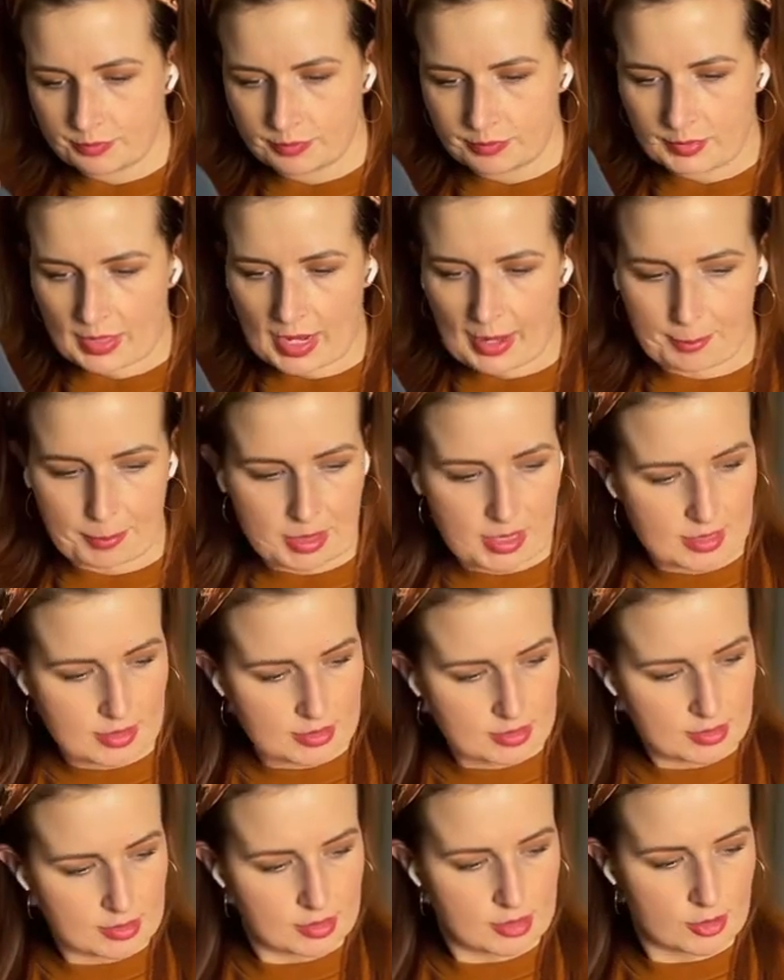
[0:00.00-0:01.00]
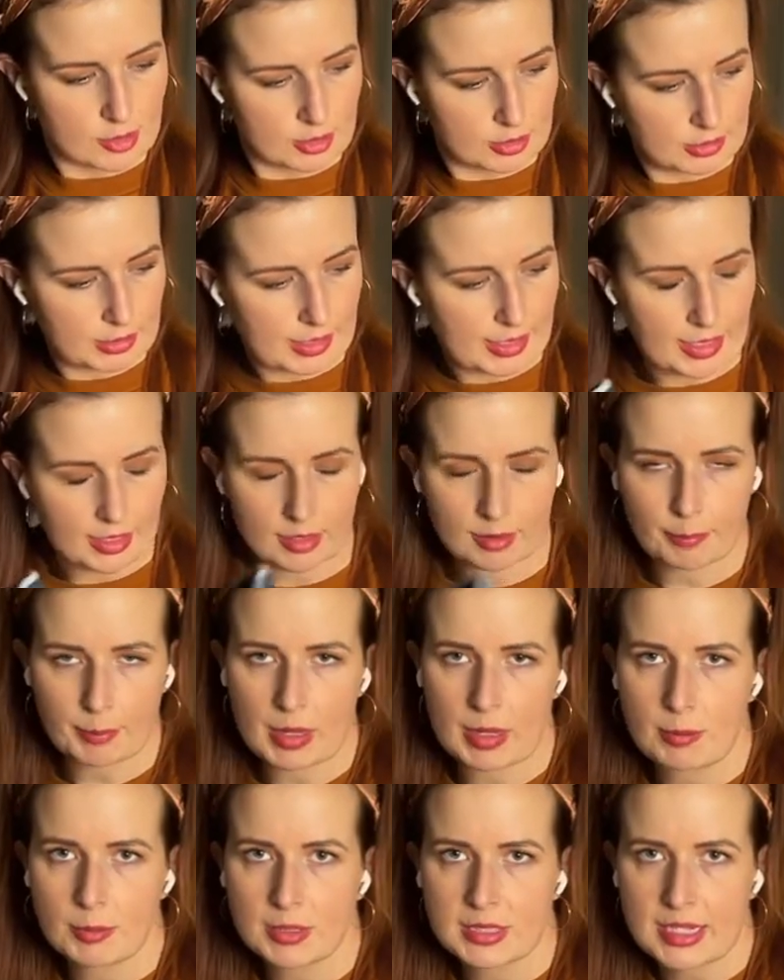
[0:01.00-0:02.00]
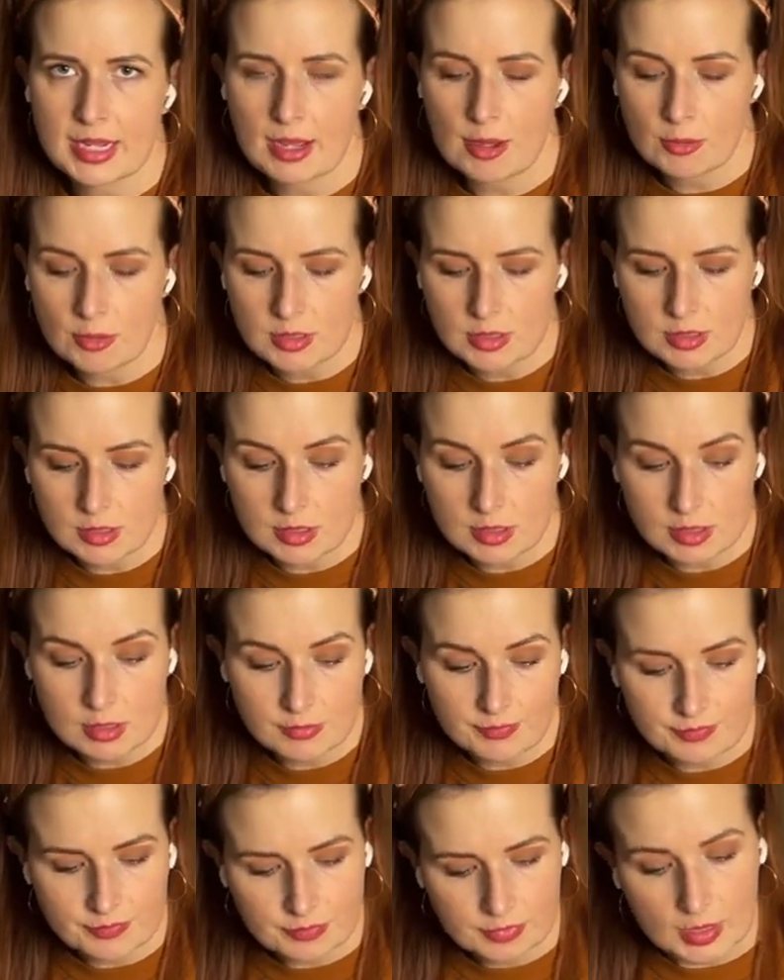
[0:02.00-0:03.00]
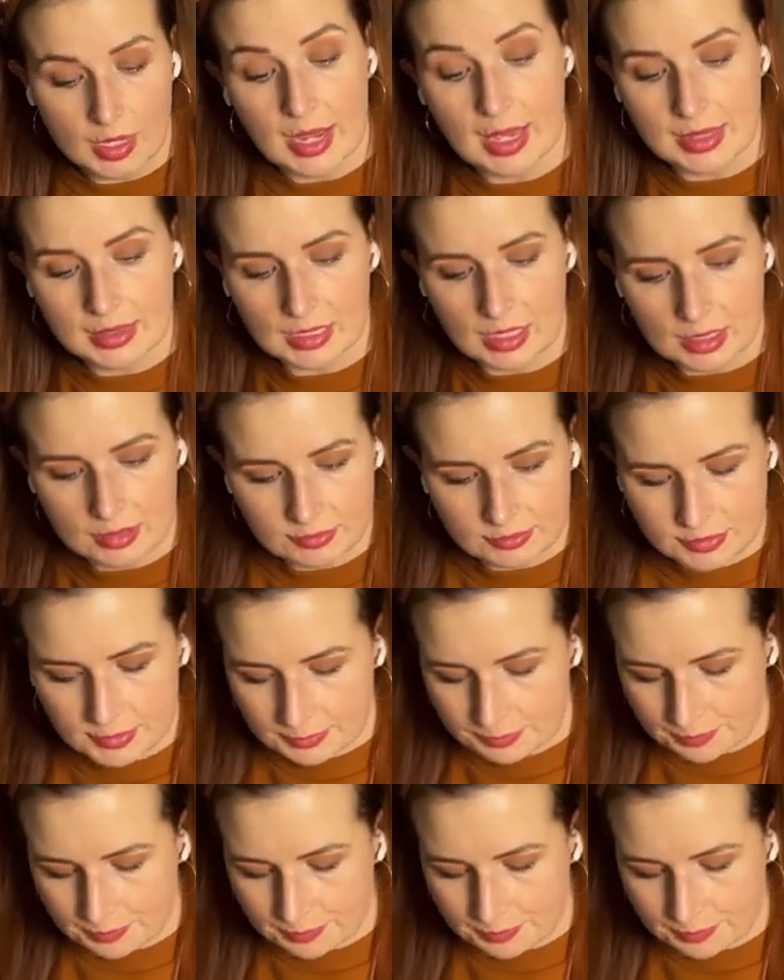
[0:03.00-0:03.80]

napkins, or like paper towels. I love.